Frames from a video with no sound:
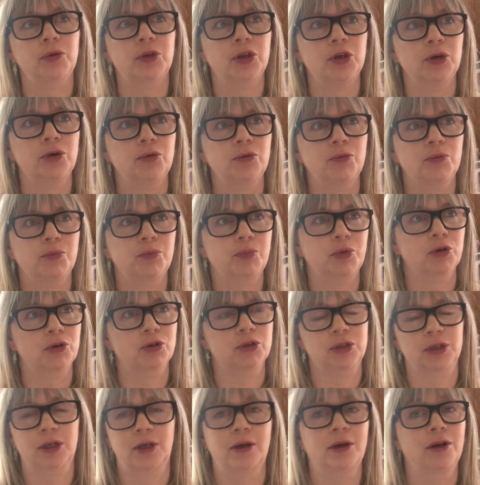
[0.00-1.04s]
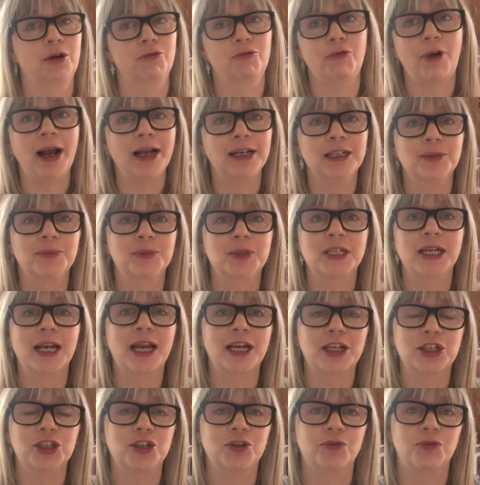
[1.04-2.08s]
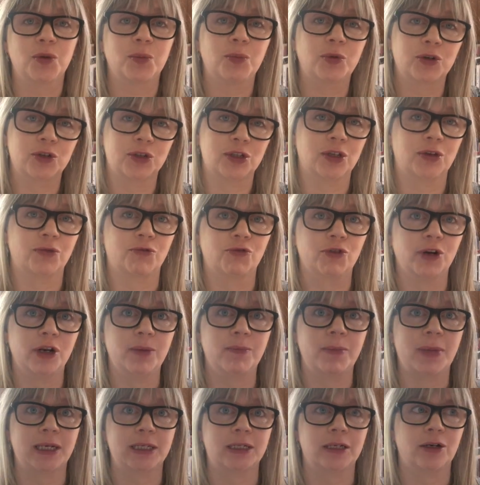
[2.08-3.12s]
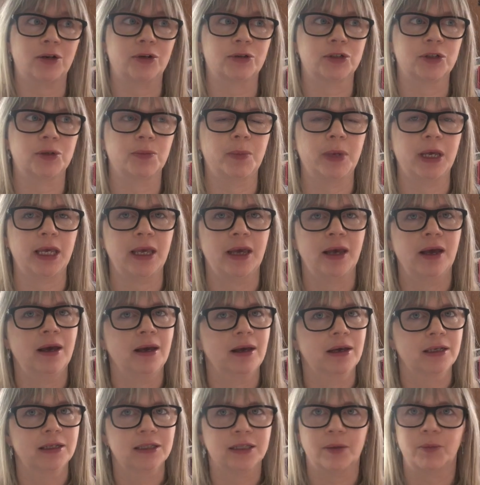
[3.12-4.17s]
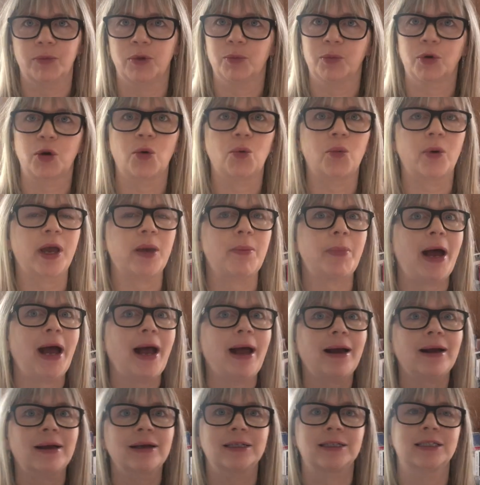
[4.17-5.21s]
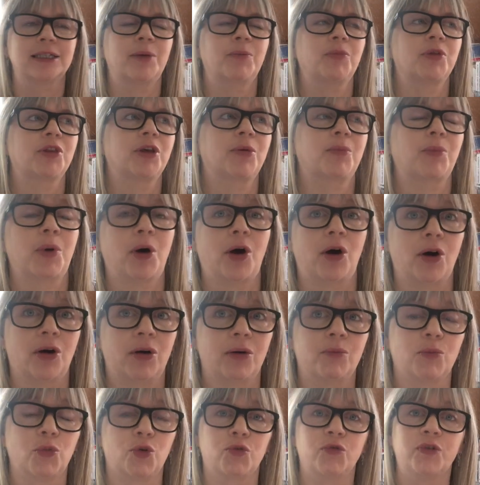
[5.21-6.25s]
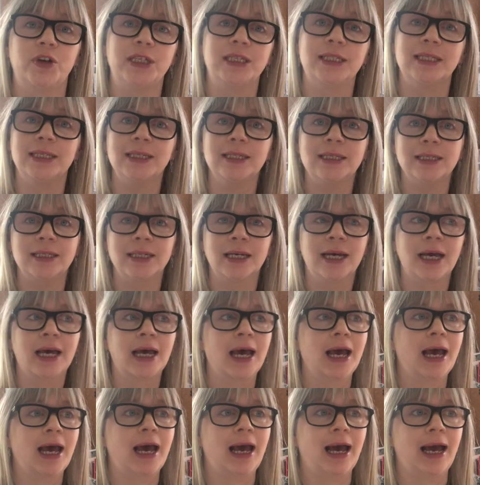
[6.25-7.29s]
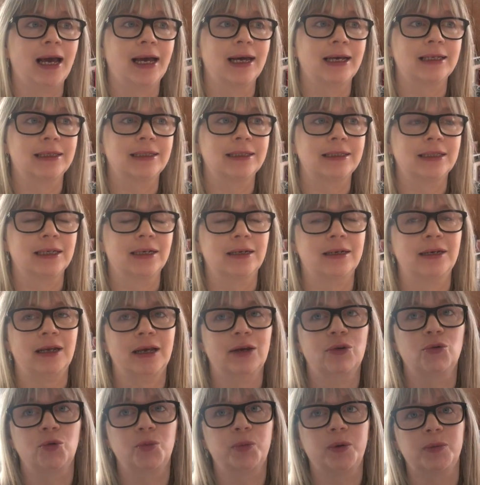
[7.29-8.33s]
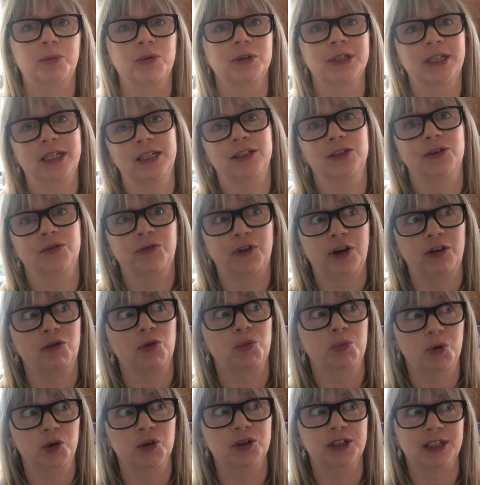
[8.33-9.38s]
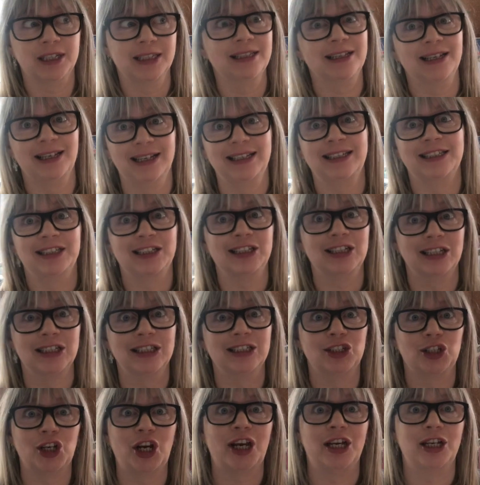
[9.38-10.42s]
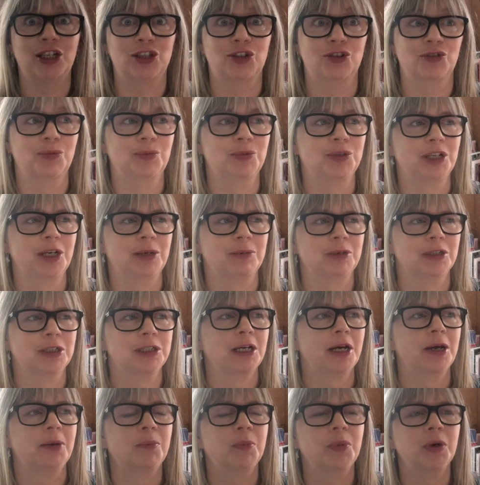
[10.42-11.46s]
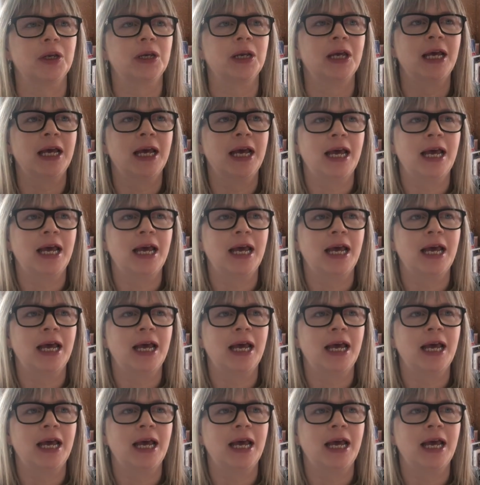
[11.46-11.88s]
with you books, a random selection of the books that have really meant a lot to me. Some of them go way back, some of them are more recent, and like all people's list of favourite books, it does change from time to time, but